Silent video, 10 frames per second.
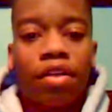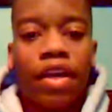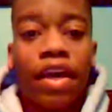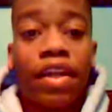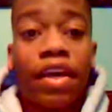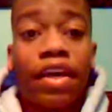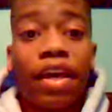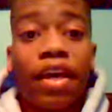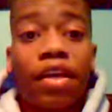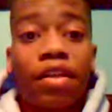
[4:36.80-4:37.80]
LA
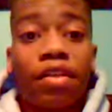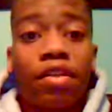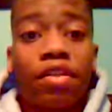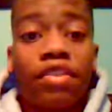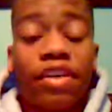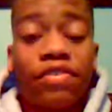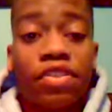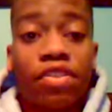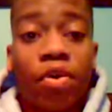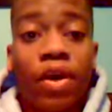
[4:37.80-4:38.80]
and San
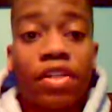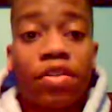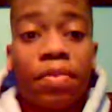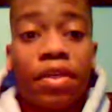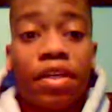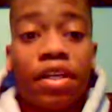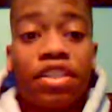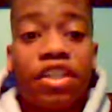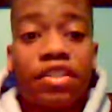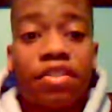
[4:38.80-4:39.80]
Francisco will actually be
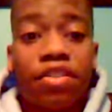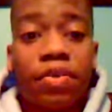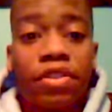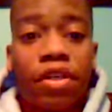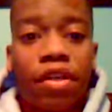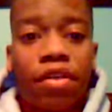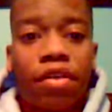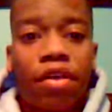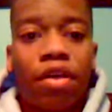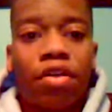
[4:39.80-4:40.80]
adjacent to each other.
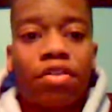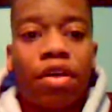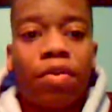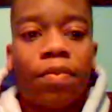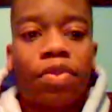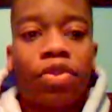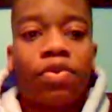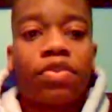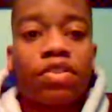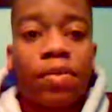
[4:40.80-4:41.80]
So
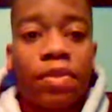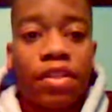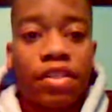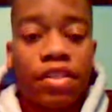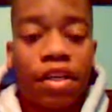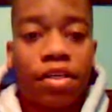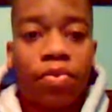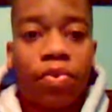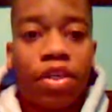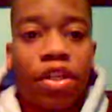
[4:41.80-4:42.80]
those are some of the things that
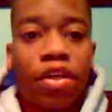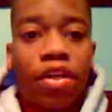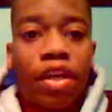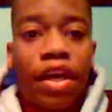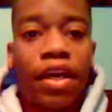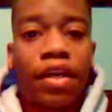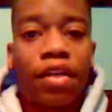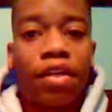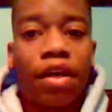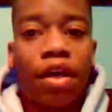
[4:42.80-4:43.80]
we learned,
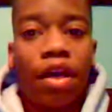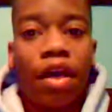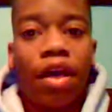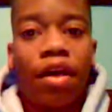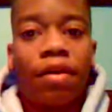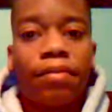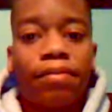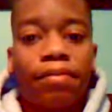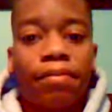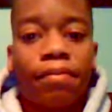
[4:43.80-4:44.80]
and
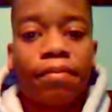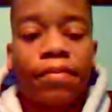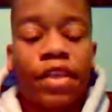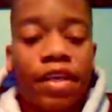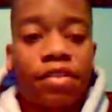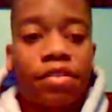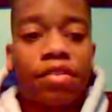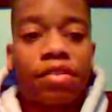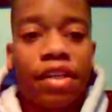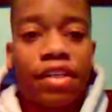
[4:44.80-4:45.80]
yes,
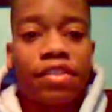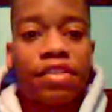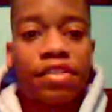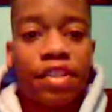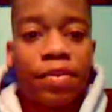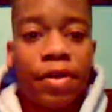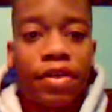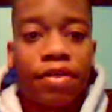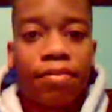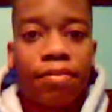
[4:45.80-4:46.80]
that's about
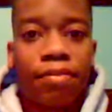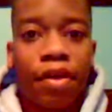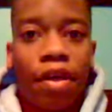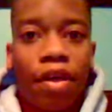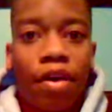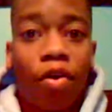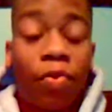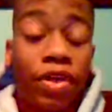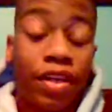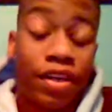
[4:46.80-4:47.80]
it. Hope
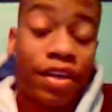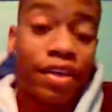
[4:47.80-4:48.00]
we get an A.